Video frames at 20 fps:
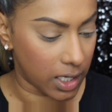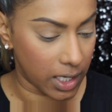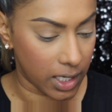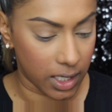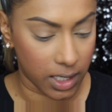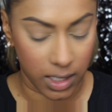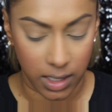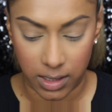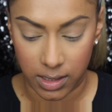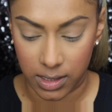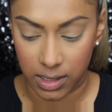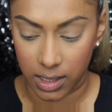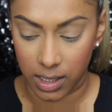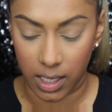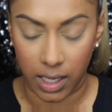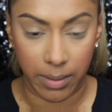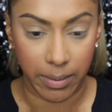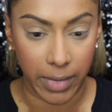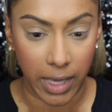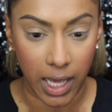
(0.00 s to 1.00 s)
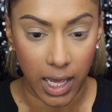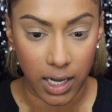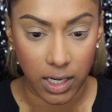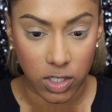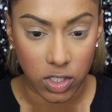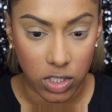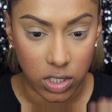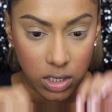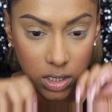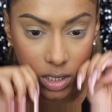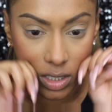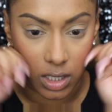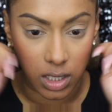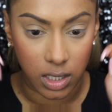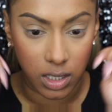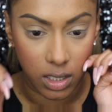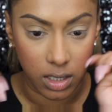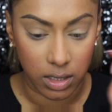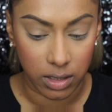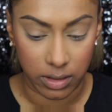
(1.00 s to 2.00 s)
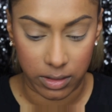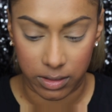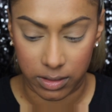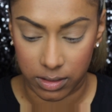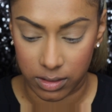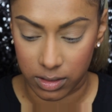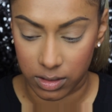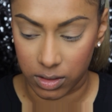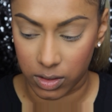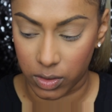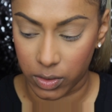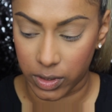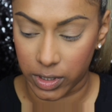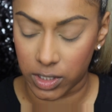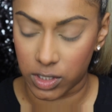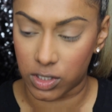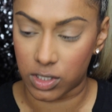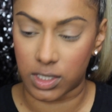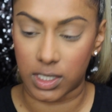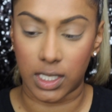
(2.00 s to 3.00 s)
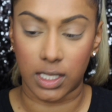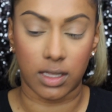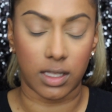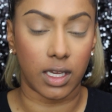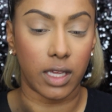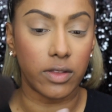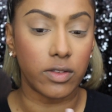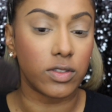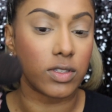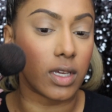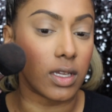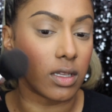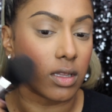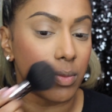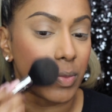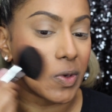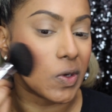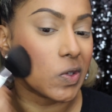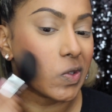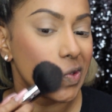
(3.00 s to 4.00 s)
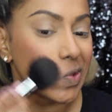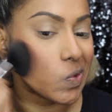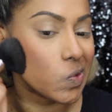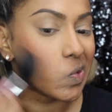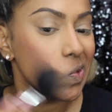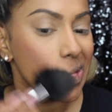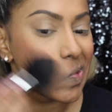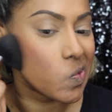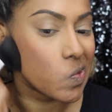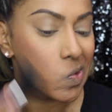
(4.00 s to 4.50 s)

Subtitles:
And I'm actually going to take the other side of the brush